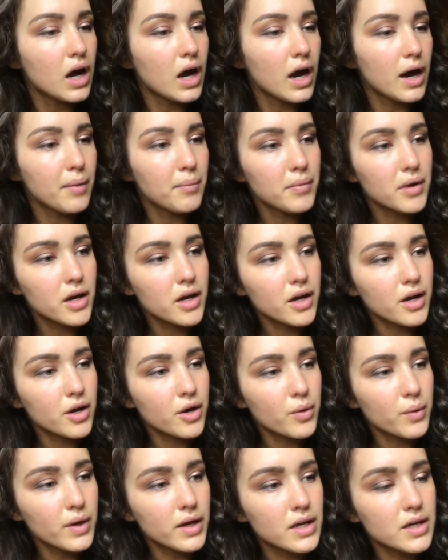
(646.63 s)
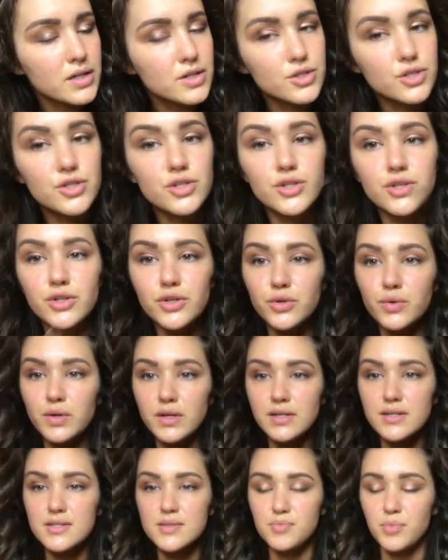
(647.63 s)
I'm gonna go into
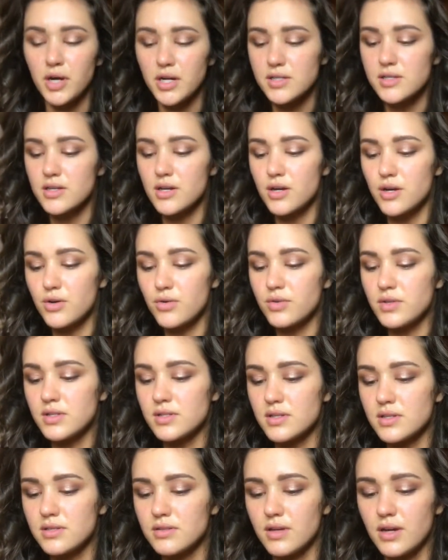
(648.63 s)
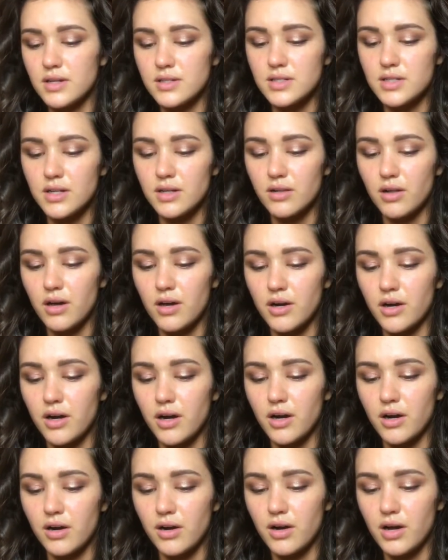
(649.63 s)
Espresso. This is Estee
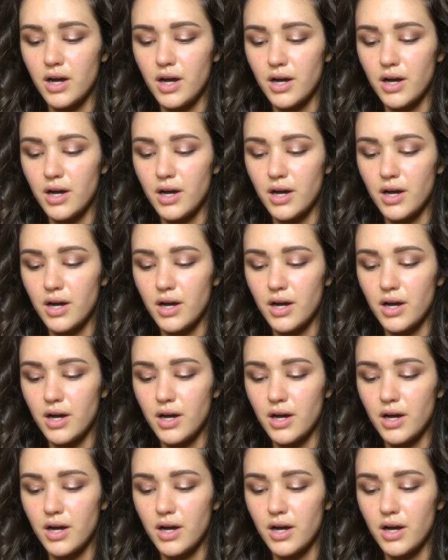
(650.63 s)
Lauder